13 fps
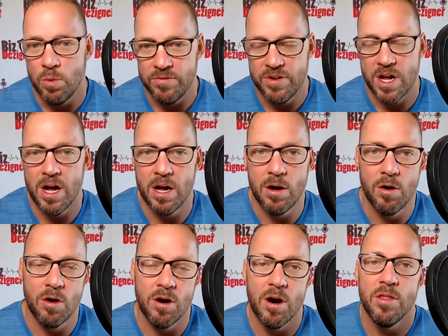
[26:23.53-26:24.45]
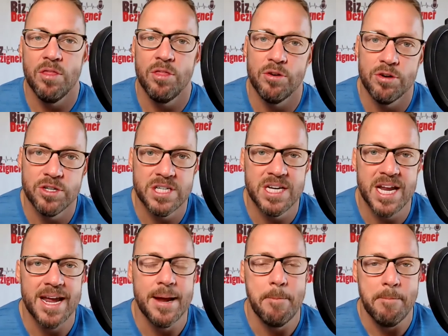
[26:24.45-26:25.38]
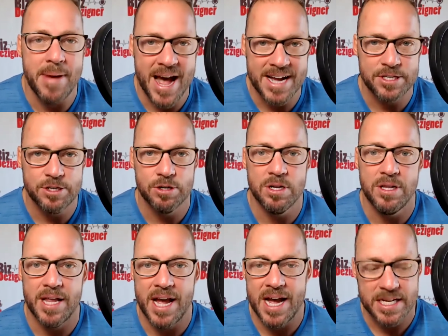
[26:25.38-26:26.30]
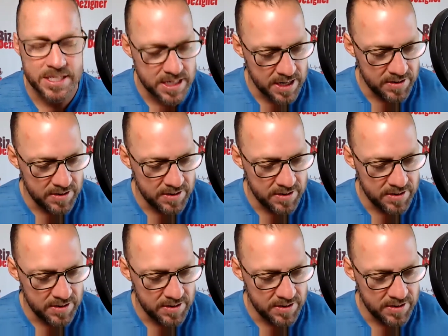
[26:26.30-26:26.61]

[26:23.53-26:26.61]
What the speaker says: We've got our Thursday masterclass.